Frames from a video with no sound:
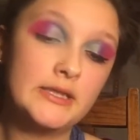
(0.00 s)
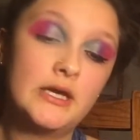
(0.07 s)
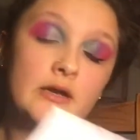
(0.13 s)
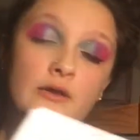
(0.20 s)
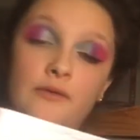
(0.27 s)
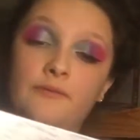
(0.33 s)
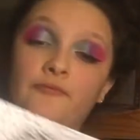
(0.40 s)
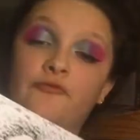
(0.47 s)

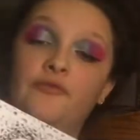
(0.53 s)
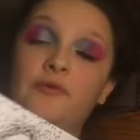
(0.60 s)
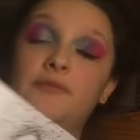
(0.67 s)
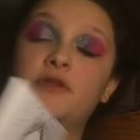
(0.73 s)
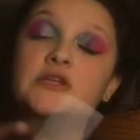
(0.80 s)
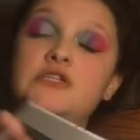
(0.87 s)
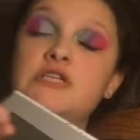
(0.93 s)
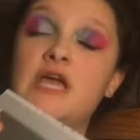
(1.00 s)

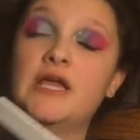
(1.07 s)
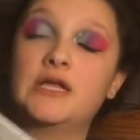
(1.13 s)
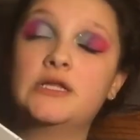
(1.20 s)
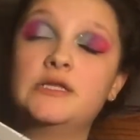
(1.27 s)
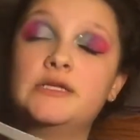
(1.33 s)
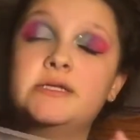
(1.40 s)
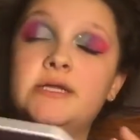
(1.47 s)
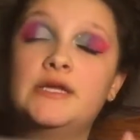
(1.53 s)
from the
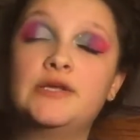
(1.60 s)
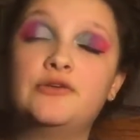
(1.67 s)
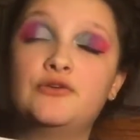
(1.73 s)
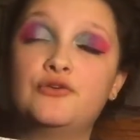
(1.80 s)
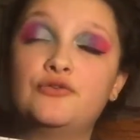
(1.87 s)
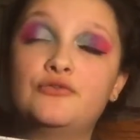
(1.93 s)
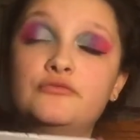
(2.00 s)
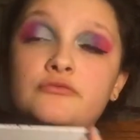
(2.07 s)
Jaclyn
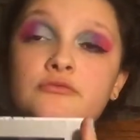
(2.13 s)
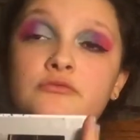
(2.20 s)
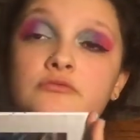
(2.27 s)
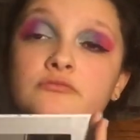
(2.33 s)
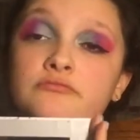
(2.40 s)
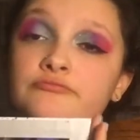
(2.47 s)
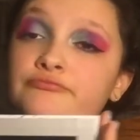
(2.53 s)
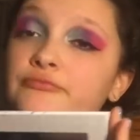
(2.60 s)
Hill
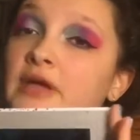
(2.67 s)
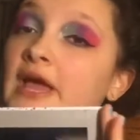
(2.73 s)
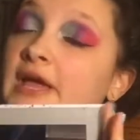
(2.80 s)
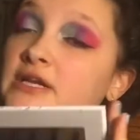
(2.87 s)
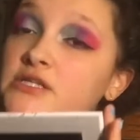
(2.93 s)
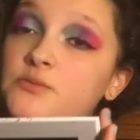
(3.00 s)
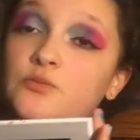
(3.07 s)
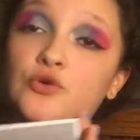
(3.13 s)

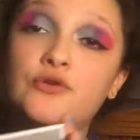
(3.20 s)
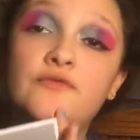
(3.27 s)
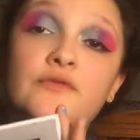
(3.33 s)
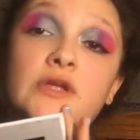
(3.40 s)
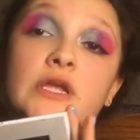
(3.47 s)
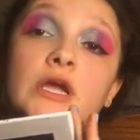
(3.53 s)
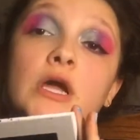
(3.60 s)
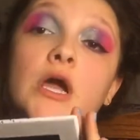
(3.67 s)
X
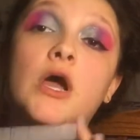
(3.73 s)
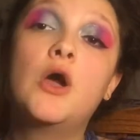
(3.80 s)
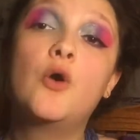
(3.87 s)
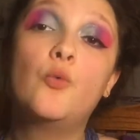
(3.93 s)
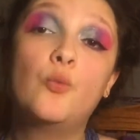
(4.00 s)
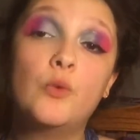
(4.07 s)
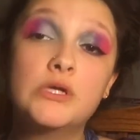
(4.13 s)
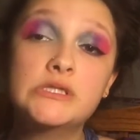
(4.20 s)
Morphe.
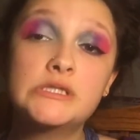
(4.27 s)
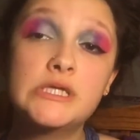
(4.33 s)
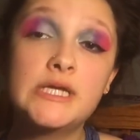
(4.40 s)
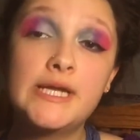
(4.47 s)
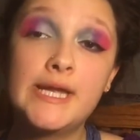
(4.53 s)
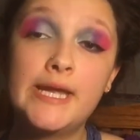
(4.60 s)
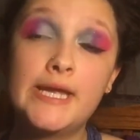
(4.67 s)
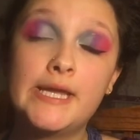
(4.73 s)
Once
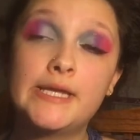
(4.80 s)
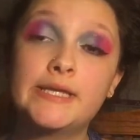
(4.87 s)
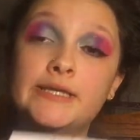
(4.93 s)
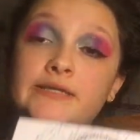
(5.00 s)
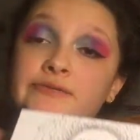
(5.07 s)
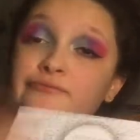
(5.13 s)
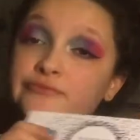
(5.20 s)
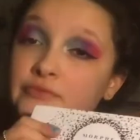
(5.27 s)
again,
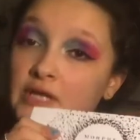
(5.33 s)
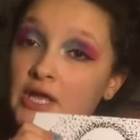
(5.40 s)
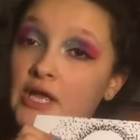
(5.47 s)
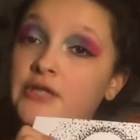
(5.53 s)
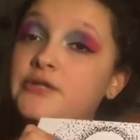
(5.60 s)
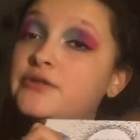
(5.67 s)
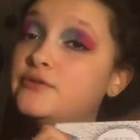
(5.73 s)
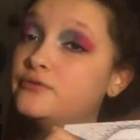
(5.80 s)

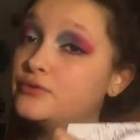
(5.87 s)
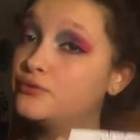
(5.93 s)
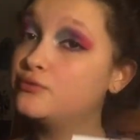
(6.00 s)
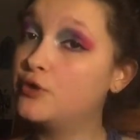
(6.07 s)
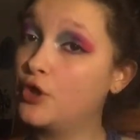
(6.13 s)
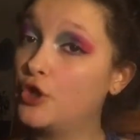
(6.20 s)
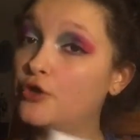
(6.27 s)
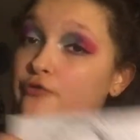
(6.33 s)

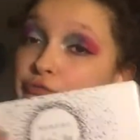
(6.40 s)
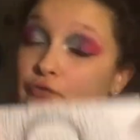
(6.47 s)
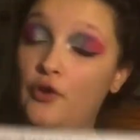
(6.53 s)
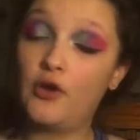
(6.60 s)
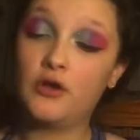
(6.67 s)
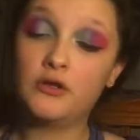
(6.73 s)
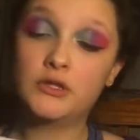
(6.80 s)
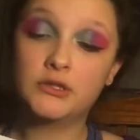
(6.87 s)
her
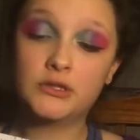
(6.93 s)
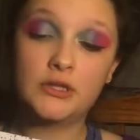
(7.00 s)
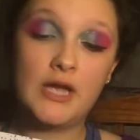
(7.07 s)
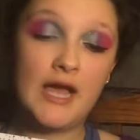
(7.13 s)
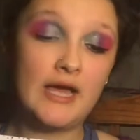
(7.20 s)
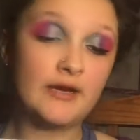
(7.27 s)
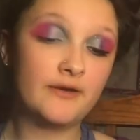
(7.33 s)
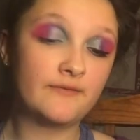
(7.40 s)
vault
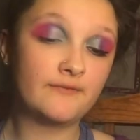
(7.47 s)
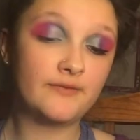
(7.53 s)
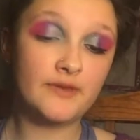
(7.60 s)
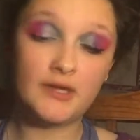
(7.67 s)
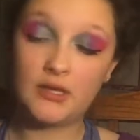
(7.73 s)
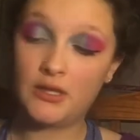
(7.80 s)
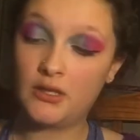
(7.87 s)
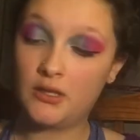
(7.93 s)
out of
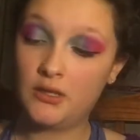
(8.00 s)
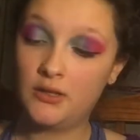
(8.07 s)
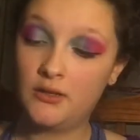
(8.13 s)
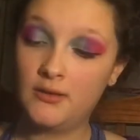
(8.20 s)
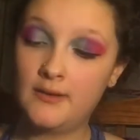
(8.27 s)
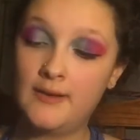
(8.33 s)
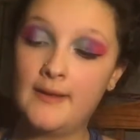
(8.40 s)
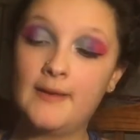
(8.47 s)
the
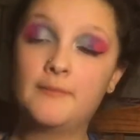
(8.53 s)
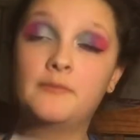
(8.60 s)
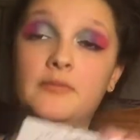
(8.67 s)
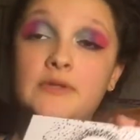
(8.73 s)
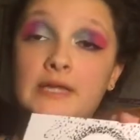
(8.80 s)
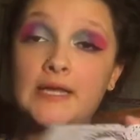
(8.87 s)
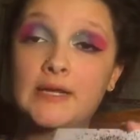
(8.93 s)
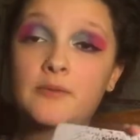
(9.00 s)

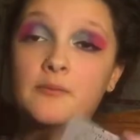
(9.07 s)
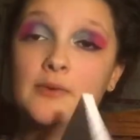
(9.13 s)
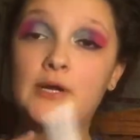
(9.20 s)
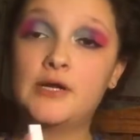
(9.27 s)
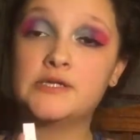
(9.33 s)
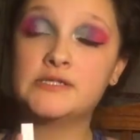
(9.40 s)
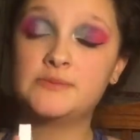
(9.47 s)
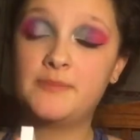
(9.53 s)
Bling
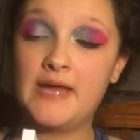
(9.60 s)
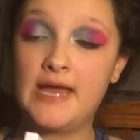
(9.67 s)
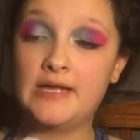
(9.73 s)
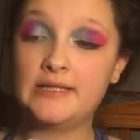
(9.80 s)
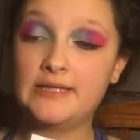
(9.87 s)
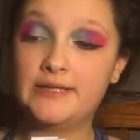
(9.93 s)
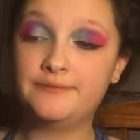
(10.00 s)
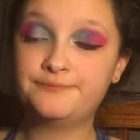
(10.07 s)
Boss
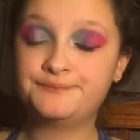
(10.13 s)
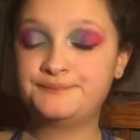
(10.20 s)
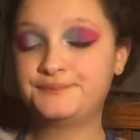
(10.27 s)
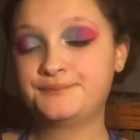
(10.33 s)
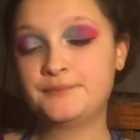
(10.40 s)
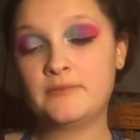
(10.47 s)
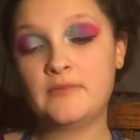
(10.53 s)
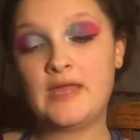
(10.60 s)
palette.
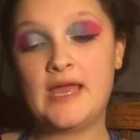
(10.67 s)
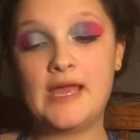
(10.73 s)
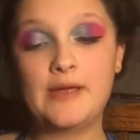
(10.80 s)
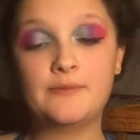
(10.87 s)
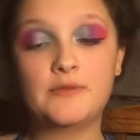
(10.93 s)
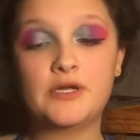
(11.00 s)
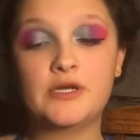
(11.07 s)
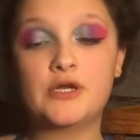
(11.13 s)

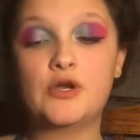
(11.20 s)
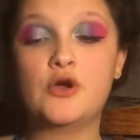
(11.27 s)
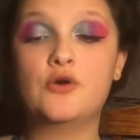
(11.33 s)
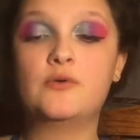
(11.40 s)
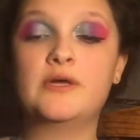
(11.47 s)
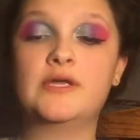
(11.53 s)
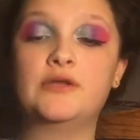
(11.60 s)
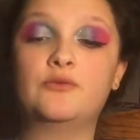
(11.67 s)
I'm gonna
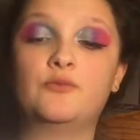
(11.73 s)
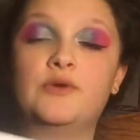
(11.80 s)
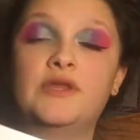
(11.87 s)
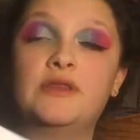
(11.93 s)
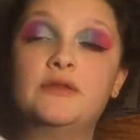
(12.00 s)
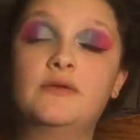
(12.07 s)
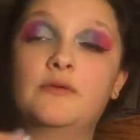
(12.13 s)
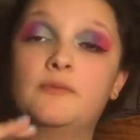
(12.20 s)
go in
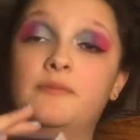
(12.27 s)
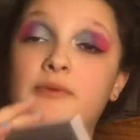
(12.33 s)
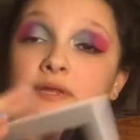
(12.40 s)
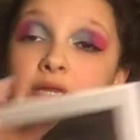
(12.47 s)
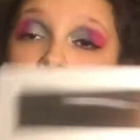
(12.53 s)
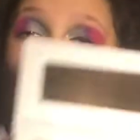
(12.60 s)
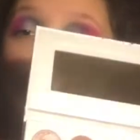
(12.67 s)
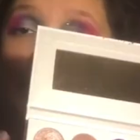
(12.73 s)
with
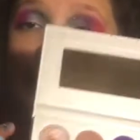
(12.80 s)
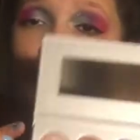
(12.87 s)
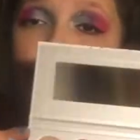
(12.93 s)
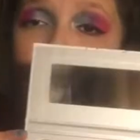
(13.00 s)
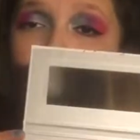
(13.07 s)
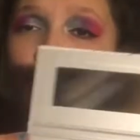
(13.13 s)
Bling